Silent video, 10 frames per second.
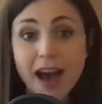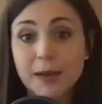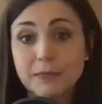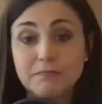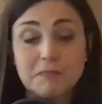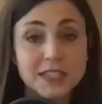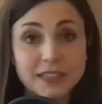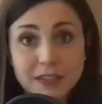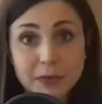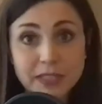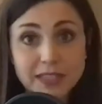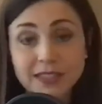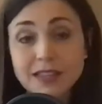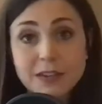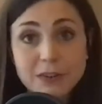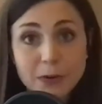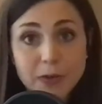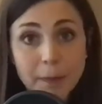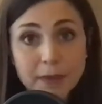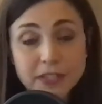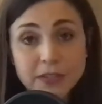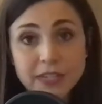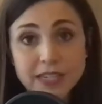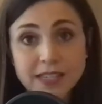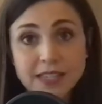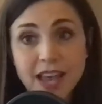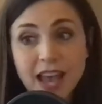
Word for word: I'm continuing to seek growth opportunities.